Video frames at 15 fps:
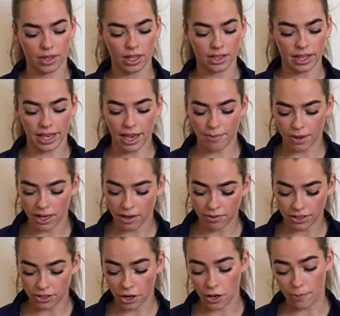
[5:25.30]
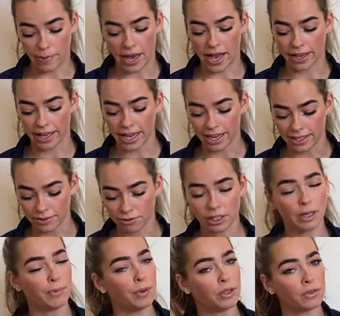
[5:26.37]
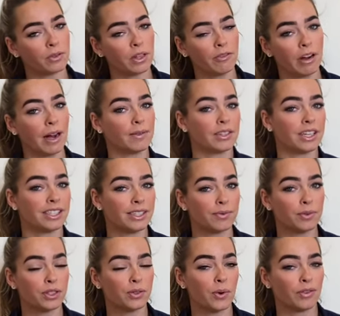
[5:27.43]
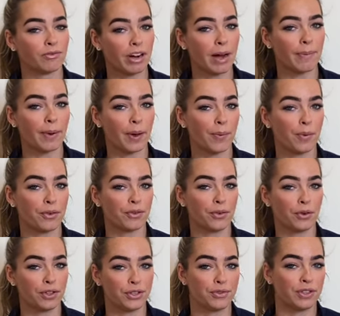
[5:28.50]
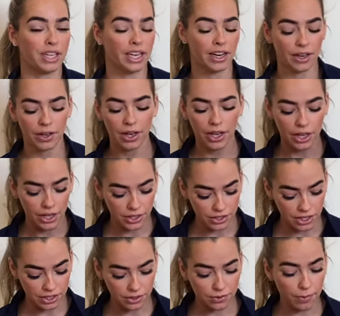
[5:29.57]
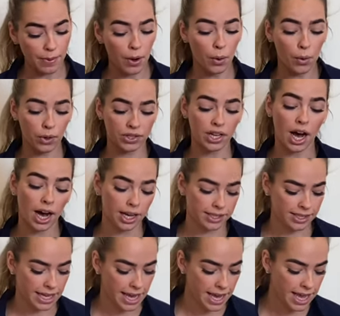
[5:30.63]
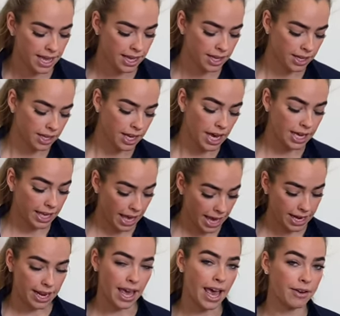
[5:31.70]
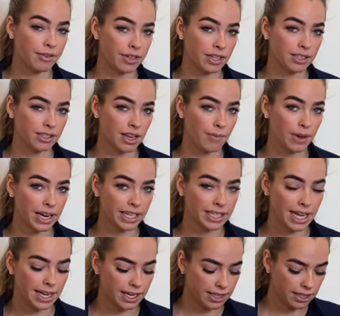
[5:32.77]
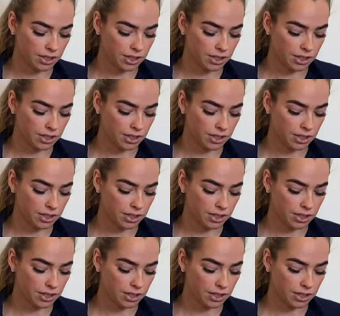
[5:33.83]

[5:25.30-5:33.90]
they gave me a lovely tote bag and it's really beautifully wrapped, and I didn't want to unwrap it before this video. So this is from Horse Hussy. Again, everything's going to be linked down in the